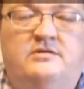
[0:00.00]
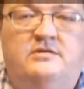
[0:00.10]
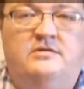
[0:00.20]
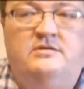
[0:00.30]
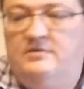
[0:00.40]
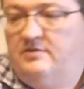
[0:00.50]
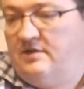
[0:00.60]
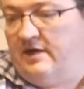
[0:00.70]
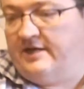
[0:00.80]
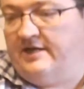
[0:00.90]
You guys that
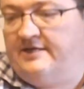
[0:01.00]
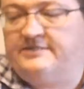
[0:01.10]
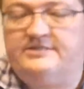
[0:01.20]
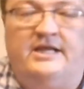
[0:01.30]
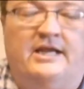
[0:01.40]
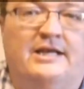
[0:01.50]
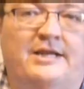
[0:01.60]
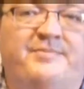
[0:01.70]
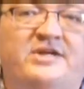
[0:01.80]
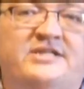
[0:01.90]
have been watching my
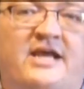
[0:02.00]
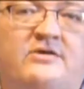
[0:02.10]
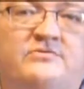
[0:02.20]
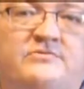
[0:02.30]
videos,